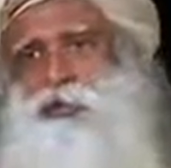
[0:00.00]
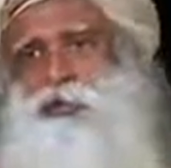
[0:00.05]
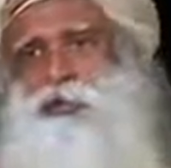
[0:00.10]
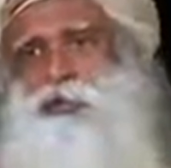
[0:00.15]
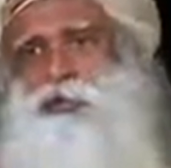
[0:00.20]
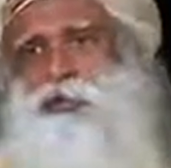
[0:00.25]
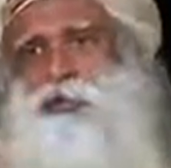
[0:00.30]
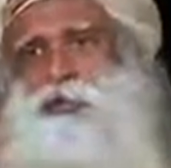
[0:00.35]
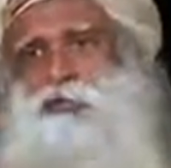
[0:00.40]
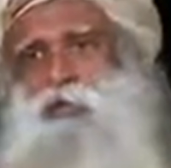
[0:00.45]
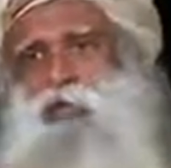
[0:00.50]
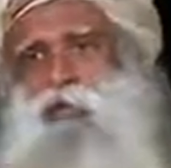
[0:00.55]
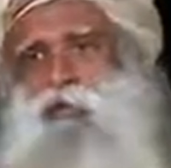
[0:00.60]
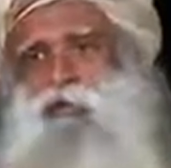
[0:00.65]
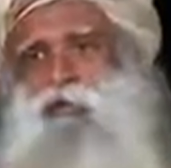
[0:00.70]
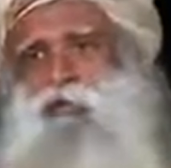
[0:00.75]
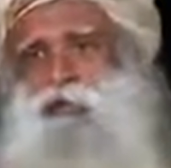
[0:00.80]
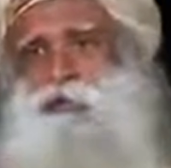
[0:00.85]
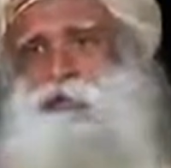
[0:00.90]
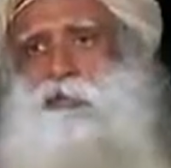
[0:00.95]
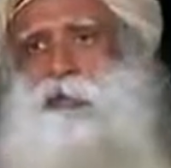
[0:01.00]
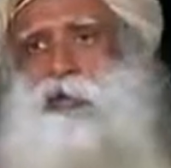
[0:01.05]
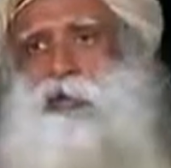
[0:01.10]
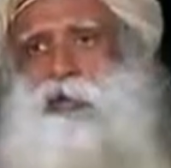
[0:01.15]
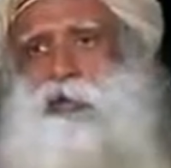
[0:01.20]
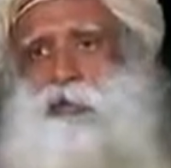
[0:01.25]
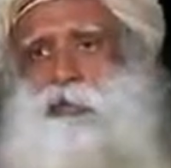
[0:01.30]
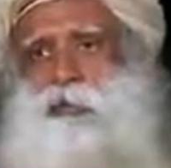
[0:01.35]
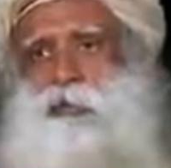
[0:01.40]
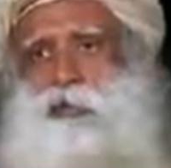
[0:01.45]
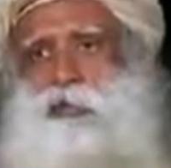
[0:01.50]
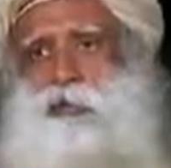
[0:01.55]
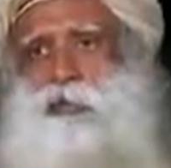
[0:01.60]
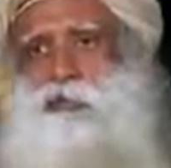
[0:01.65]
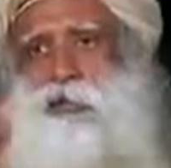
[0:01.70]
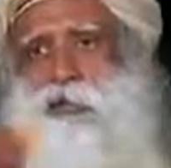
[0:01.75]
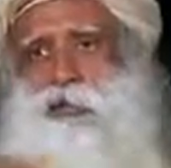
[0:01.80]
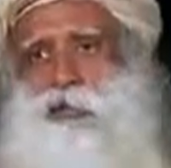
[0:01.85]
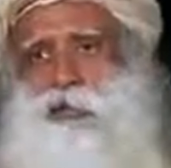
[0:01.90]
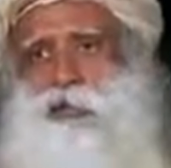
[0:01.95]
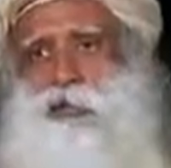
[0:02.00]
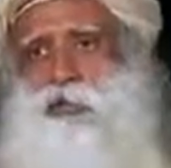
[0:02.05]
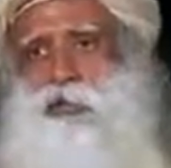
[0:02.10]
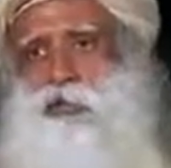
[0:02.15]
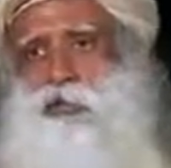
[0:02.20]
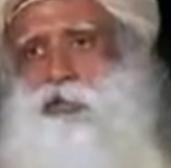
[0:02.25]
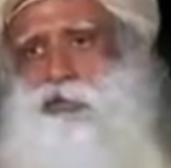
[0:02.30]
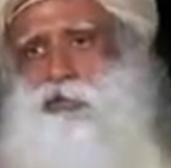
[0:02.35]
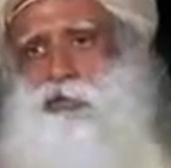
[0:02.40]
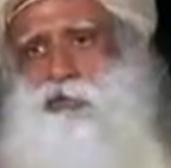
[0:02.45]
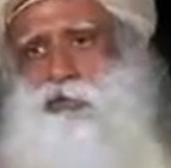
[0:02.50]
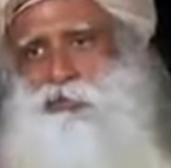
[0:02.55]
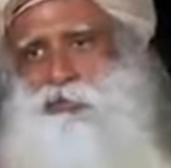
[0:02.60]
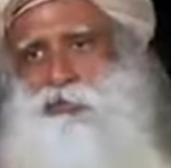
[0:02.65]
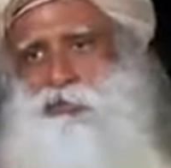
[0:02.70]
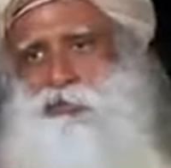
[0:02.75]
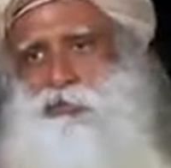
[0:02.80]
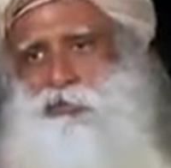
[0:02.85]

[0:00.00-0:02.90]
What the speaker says: it was giving out a smell that was unpleasant to you.